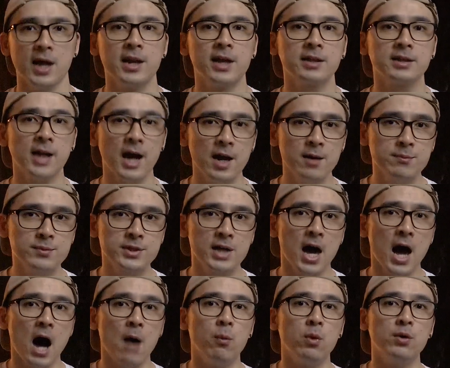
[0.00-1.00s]
And at times,
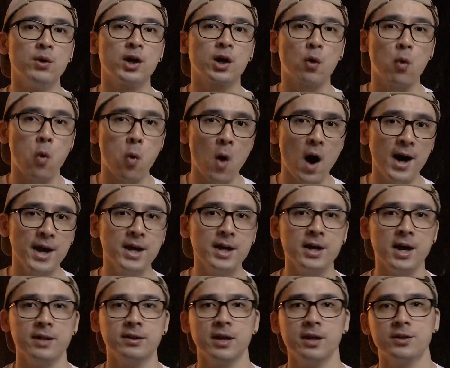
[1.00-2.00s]
I will
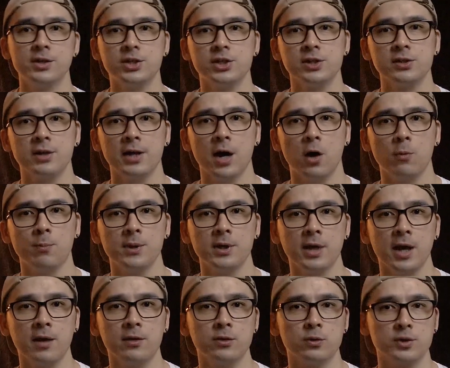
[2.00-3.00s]
require an additional
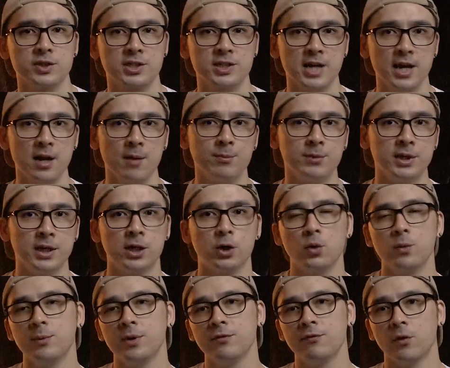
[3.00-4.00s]
helping hand to set up the
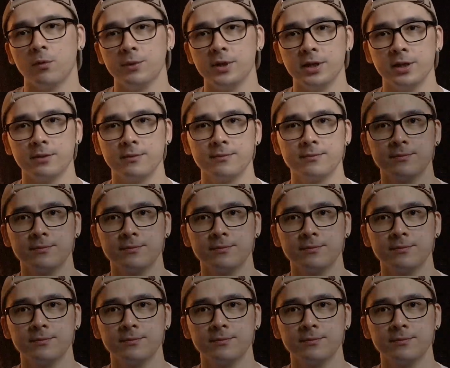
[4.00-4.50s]
equipment for me.